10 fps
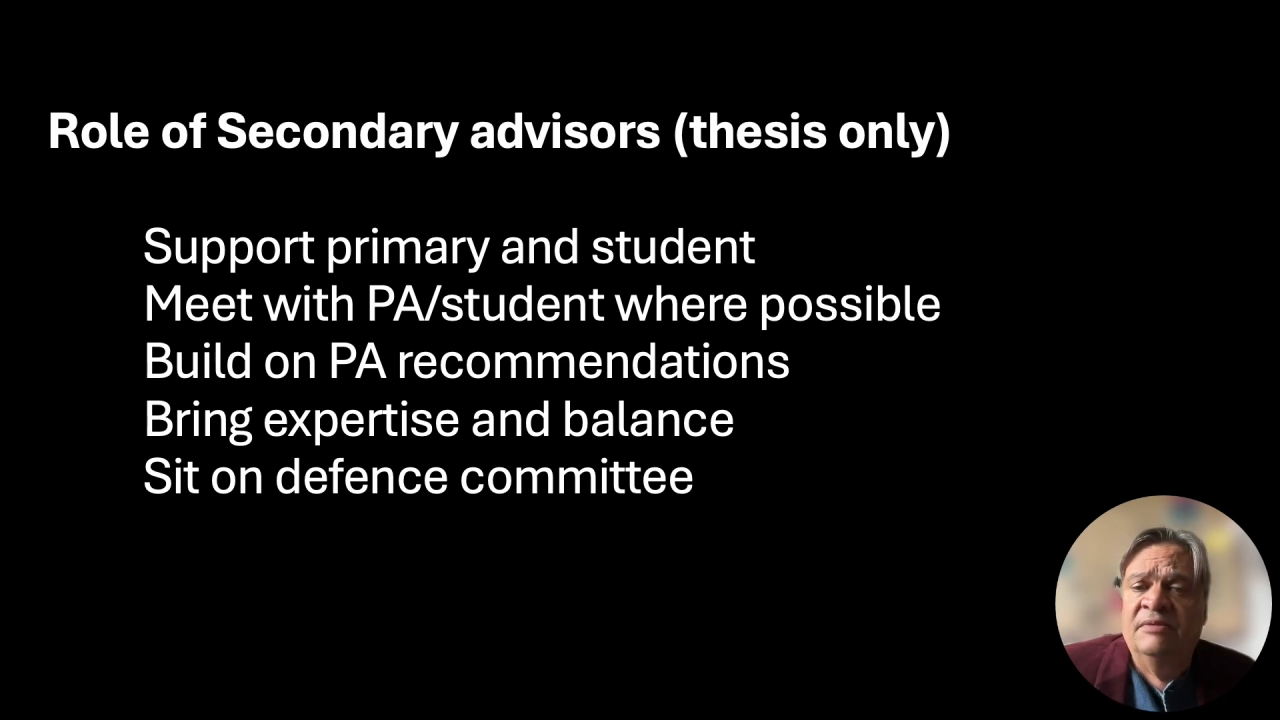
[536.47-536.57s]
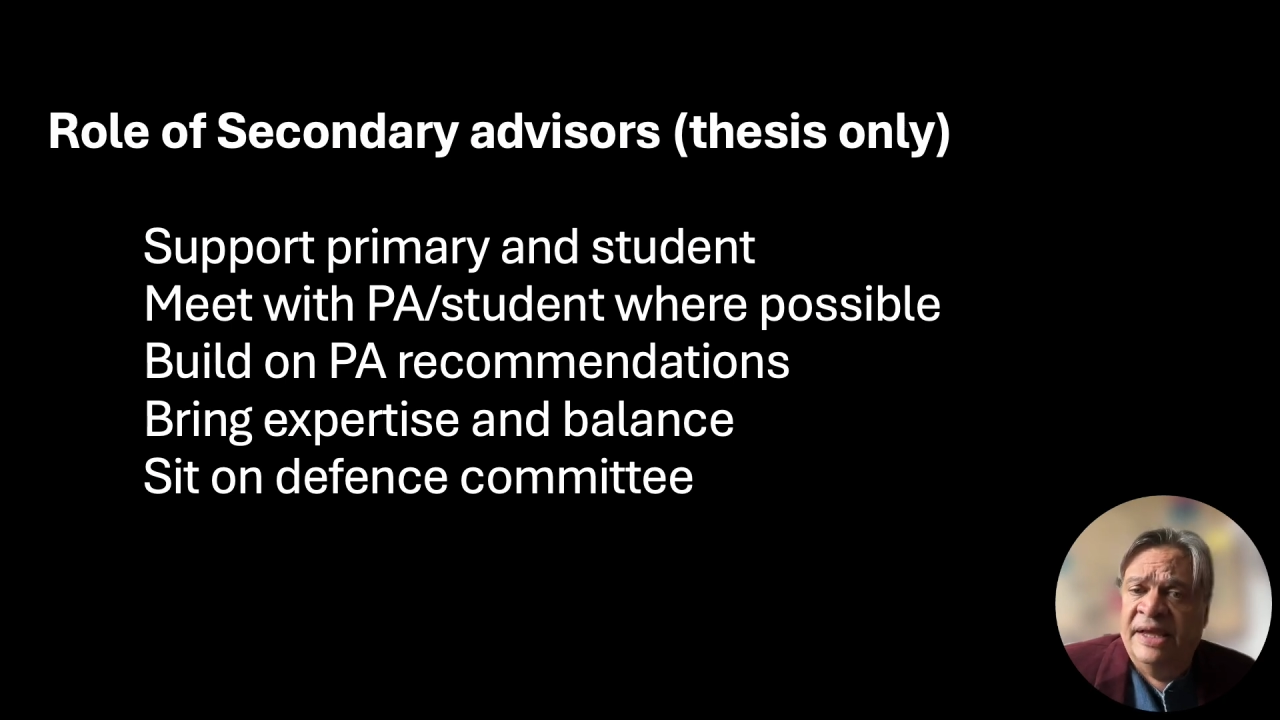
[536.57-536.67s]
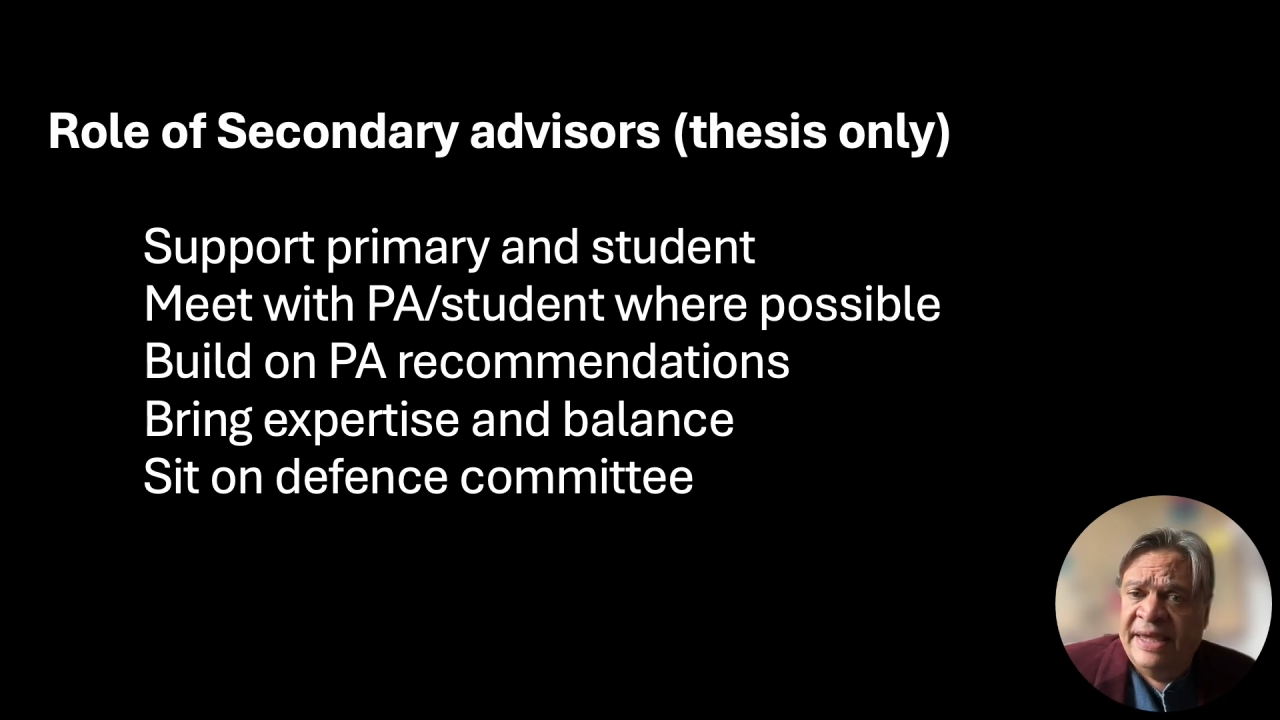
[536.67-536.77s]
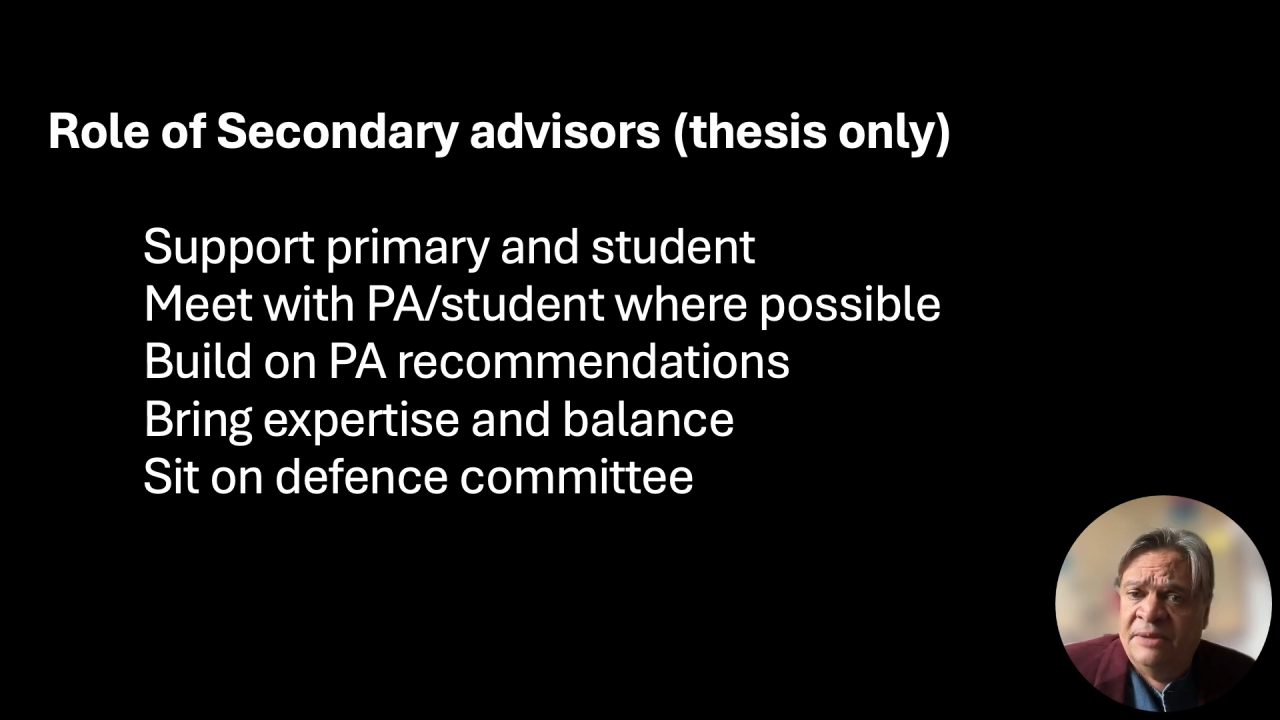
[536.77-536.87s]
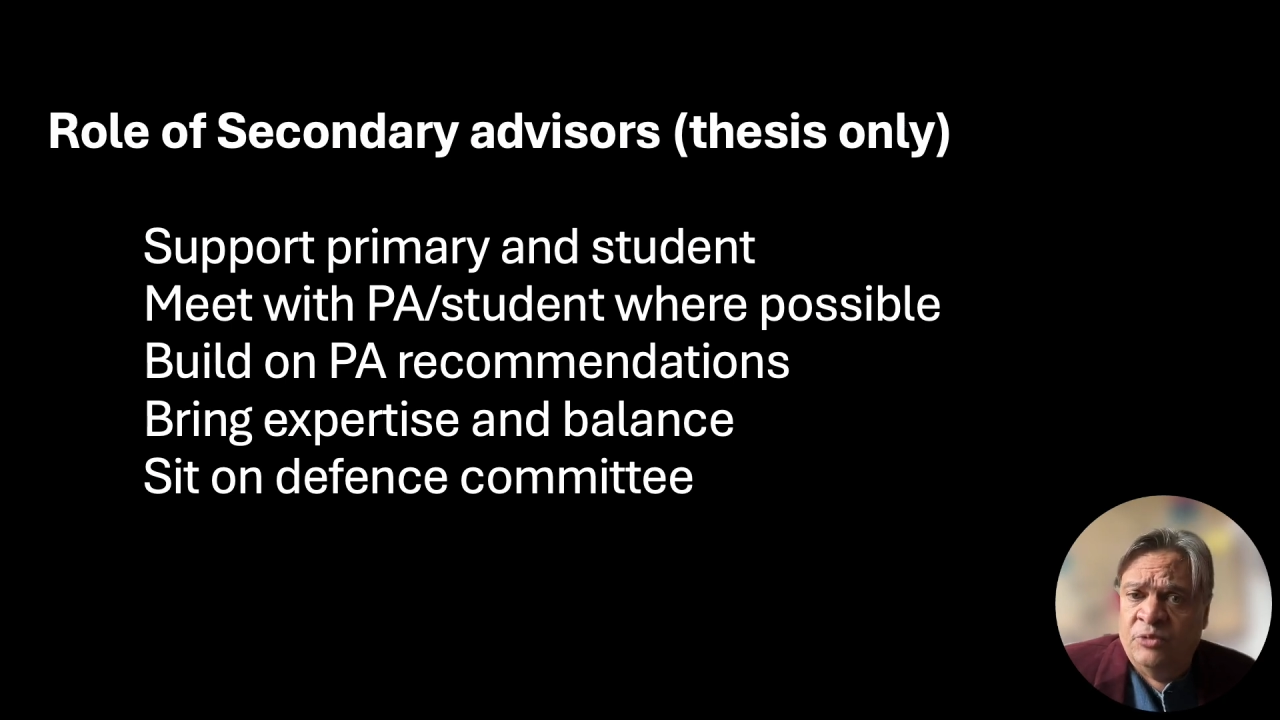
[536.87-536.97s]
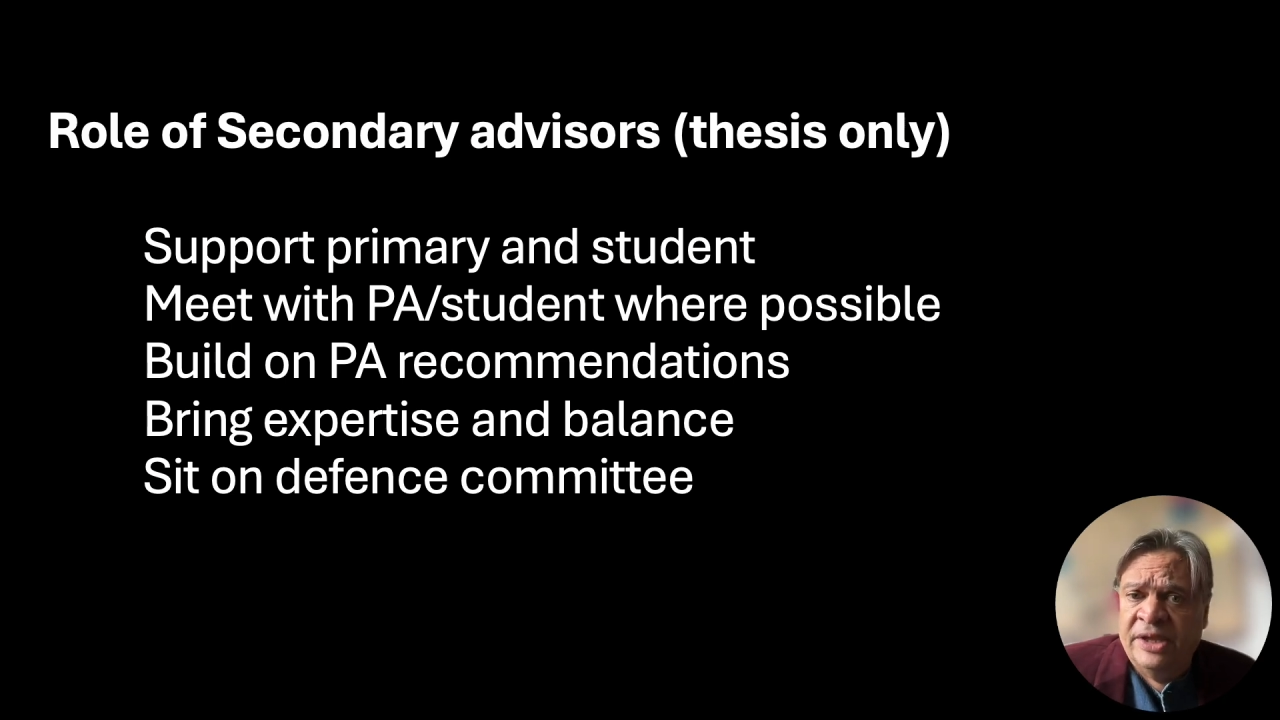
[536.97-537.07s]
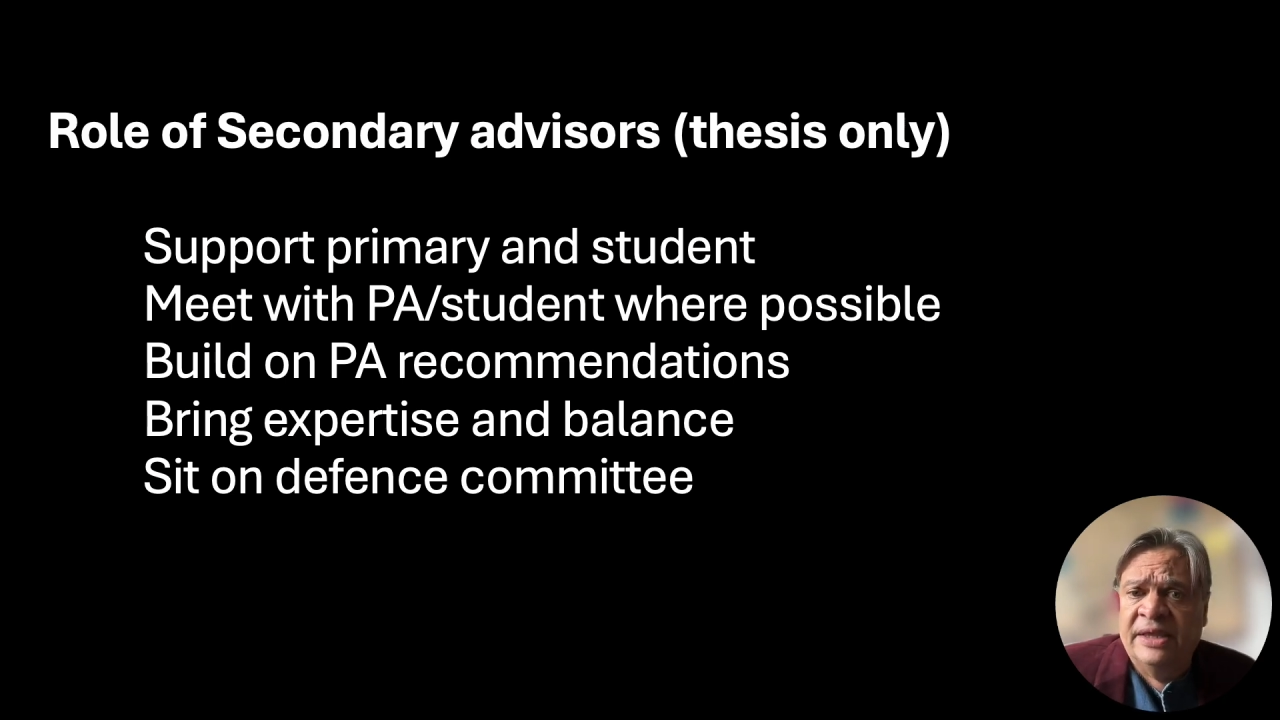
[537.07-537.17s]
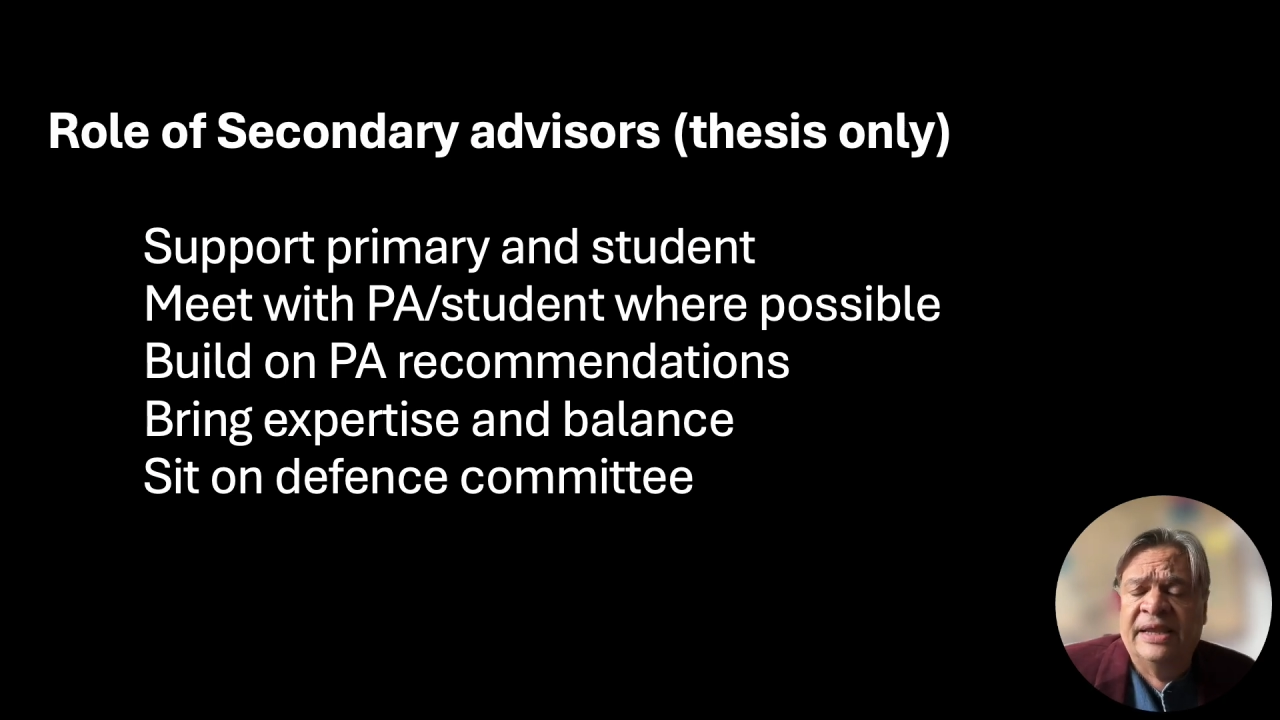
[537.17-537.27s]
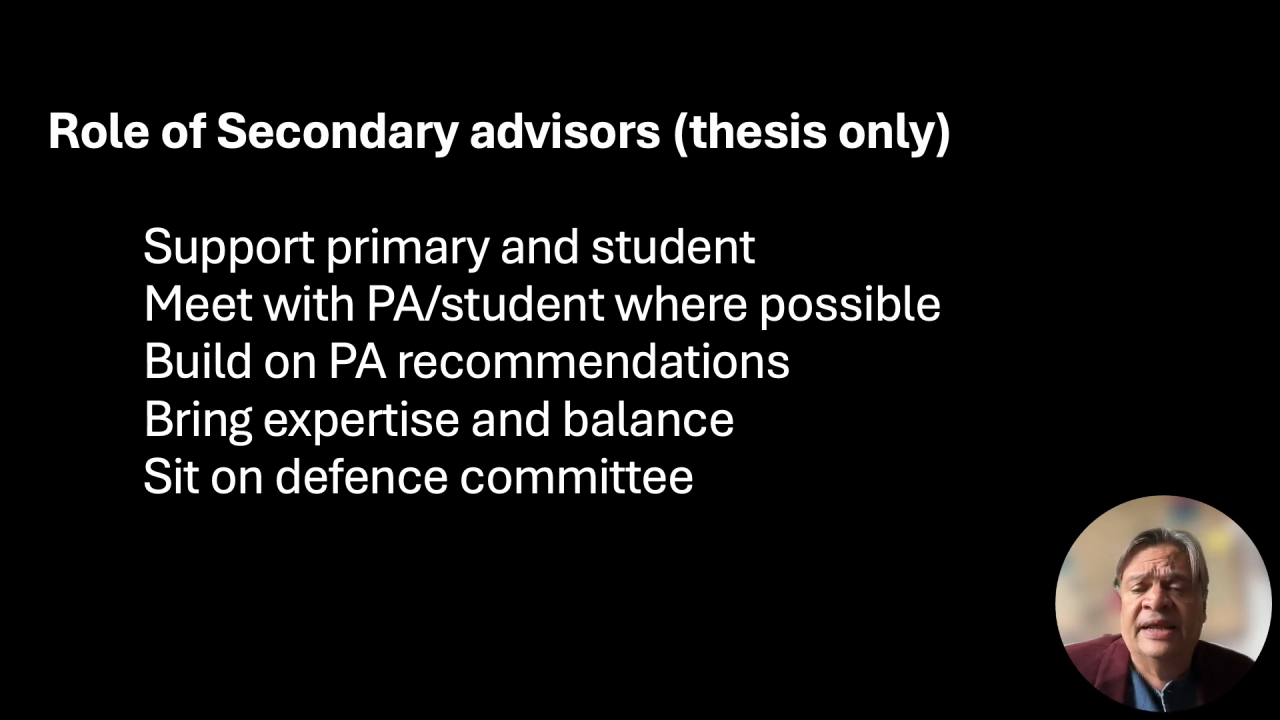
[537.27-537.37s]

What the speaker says: Again, bringing